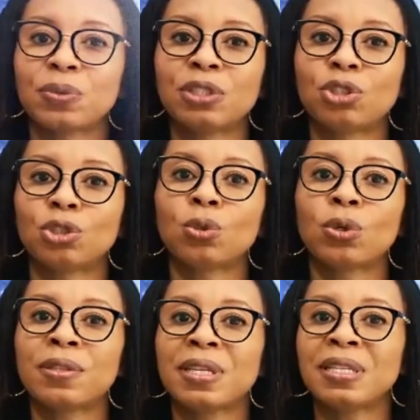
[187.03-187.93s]

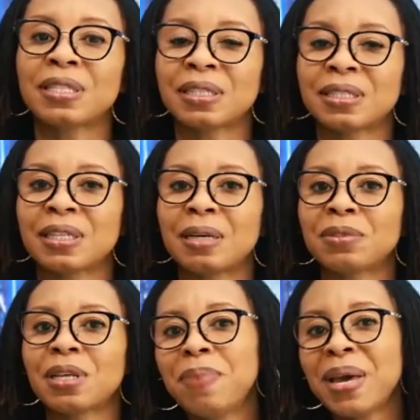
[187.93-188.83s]
ensure these
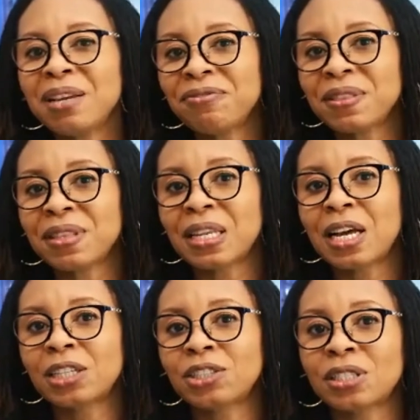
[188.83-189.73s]
systems benefit the
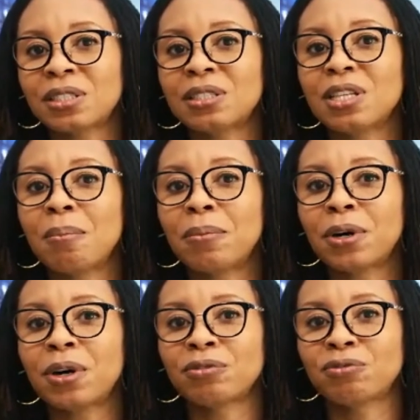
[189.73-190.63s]
largest number
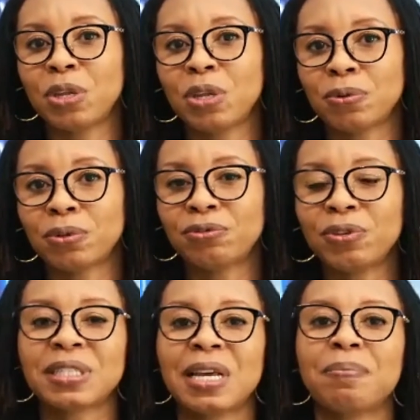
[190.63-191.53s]
of people. For
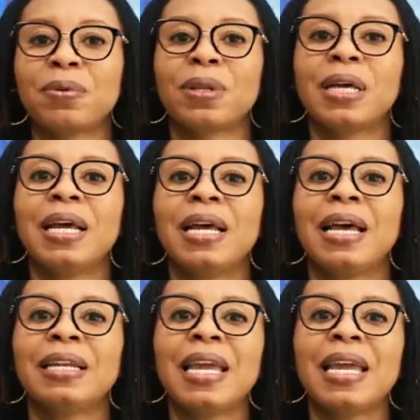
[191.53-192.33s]
example, an